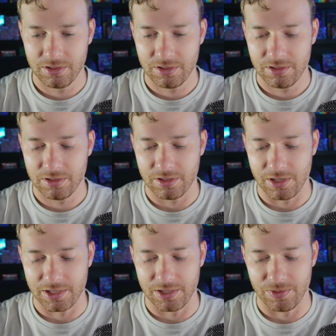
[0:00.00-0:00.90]
It's
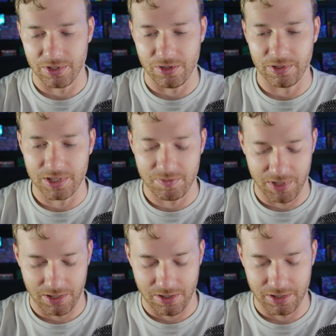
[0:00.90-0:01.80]
honestly, when you're holding this many
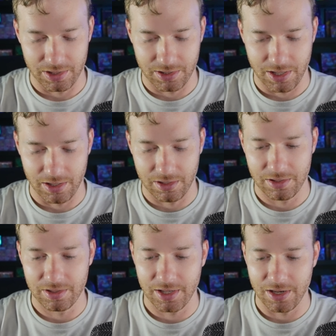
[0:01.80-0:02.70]
cards, it's kind of
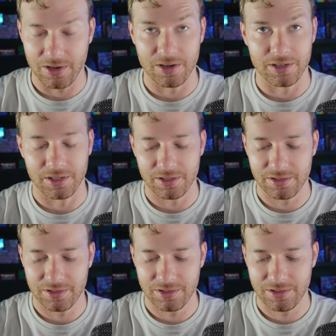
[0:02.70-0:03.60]
kind of hard to
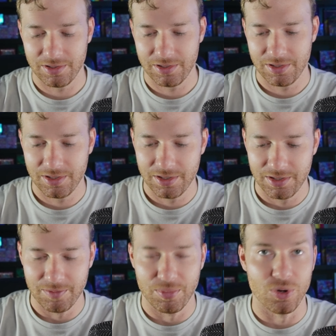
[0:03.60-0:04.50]

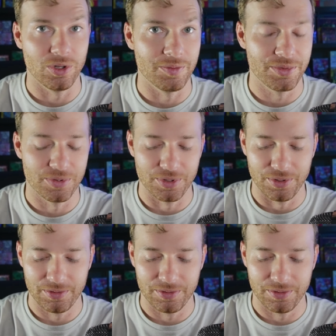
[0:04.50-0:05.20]
pull them through.